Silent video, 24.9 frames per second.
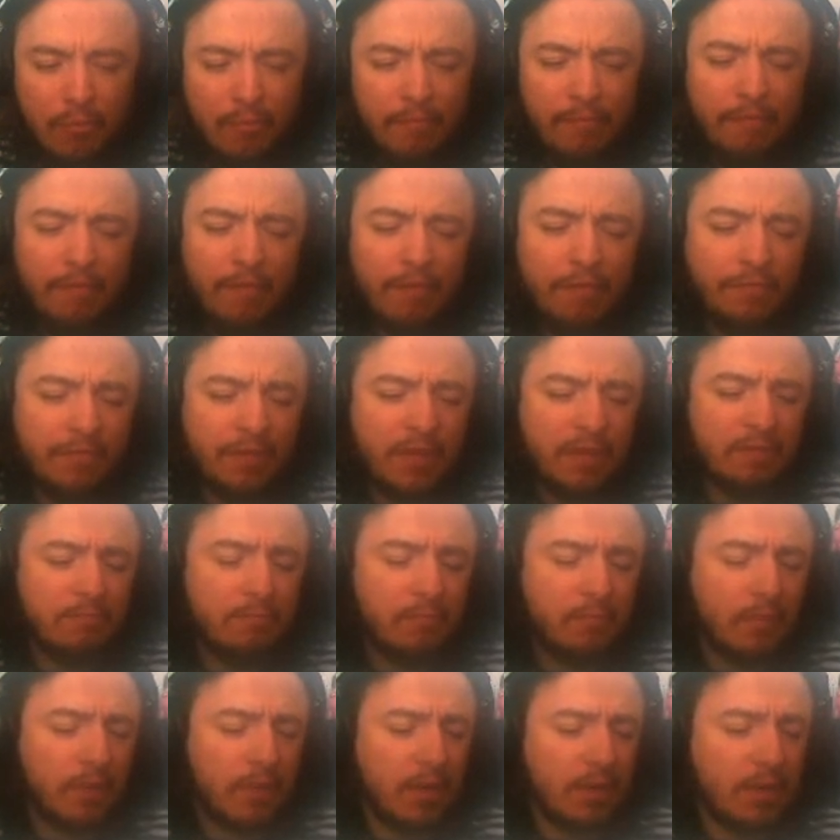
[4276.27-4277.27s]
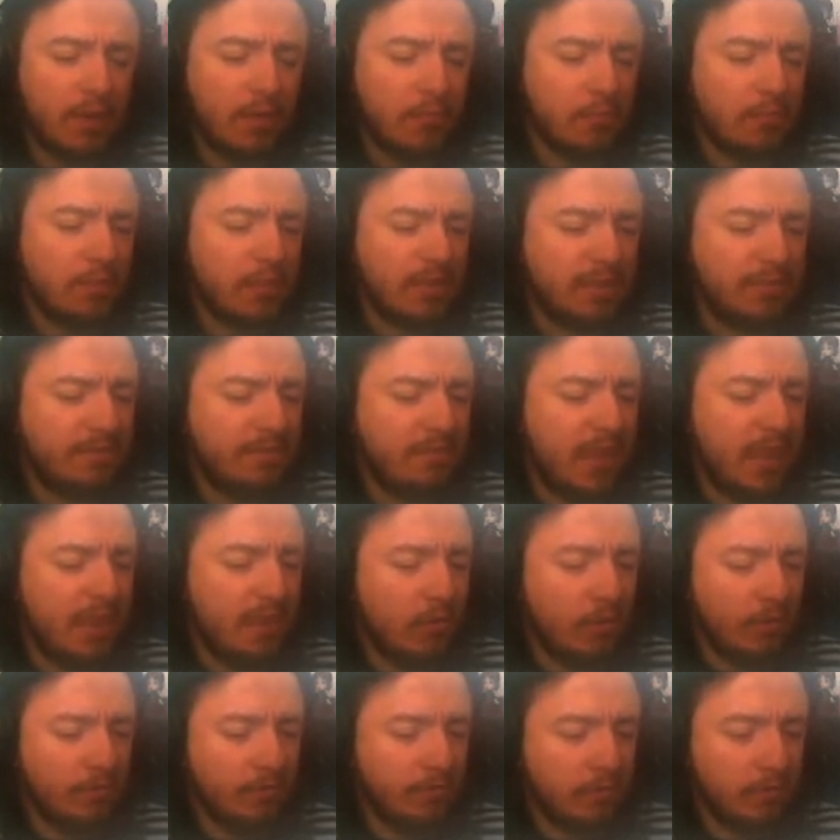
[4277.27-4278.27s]
An hour and 15, like an hour and like
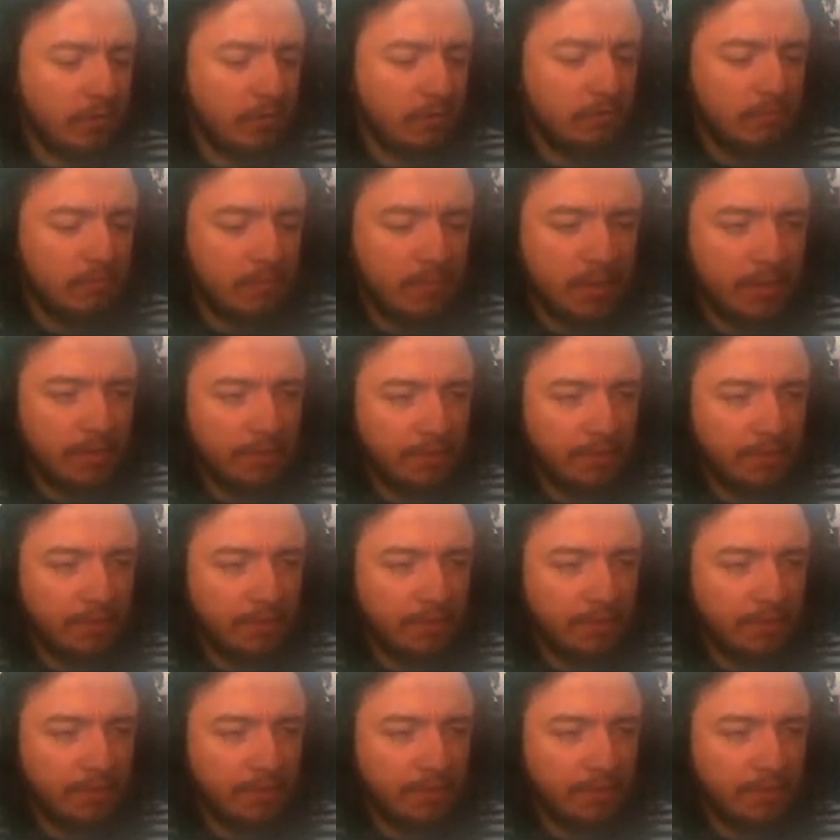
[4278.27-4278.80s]
10 or so